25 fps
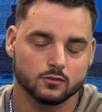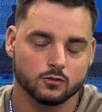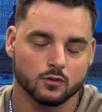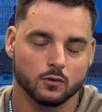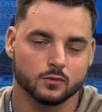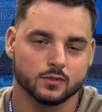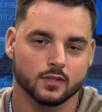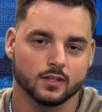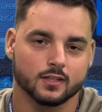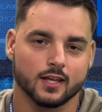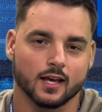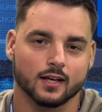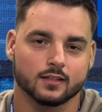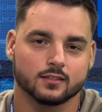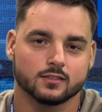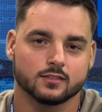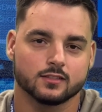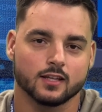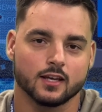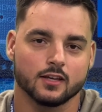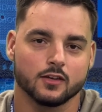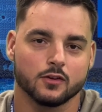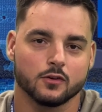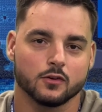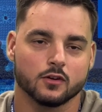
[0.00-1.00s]
So I went to Texas
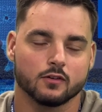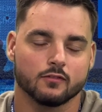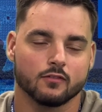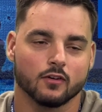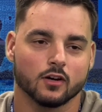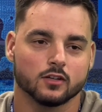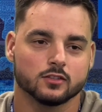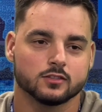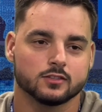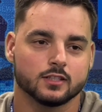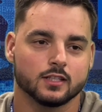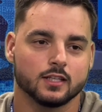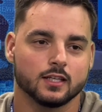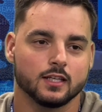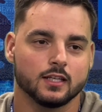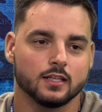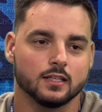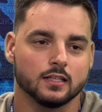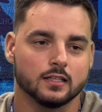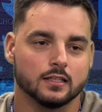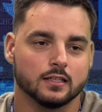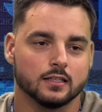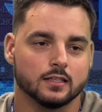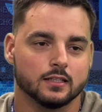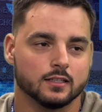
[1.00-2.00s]
State University. Oh,
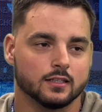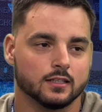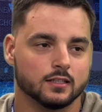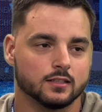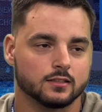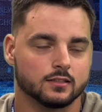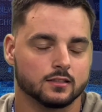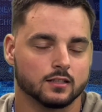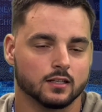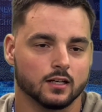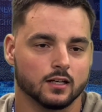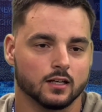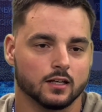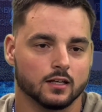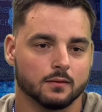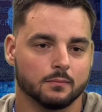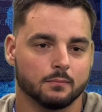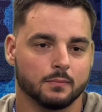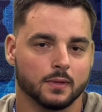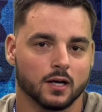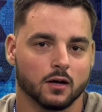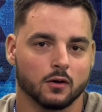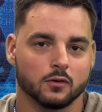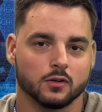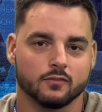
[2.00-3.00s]
cool. It's a
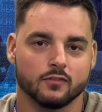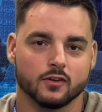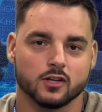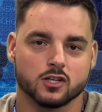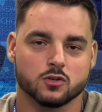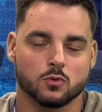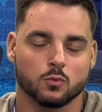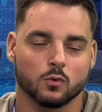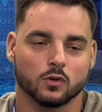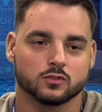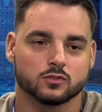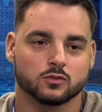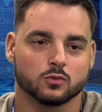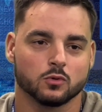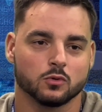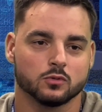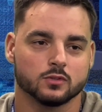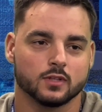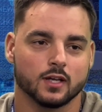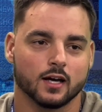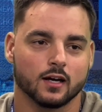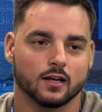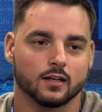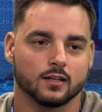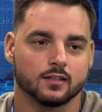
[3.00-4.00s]
big old Division One school
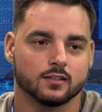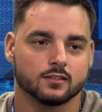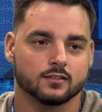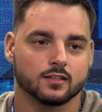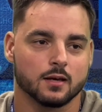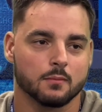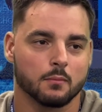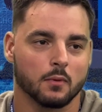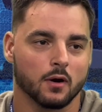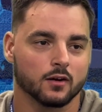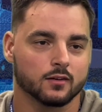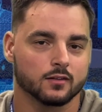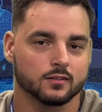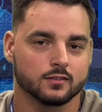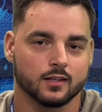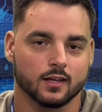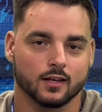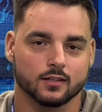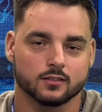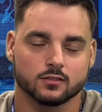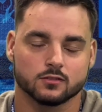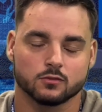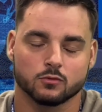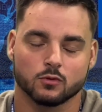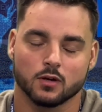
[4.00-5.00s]
down in San Marcos,
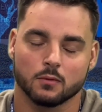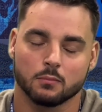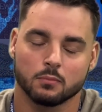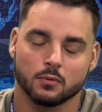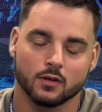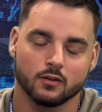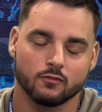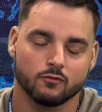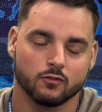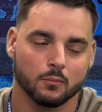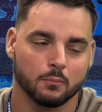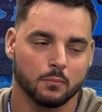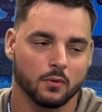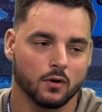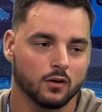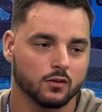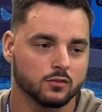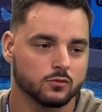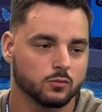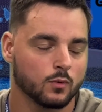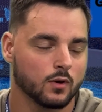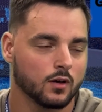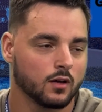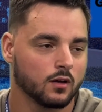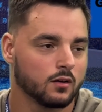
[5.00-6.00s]
Texas, where I played football as
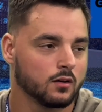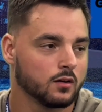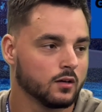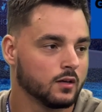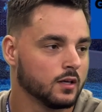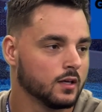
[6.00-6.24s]
well.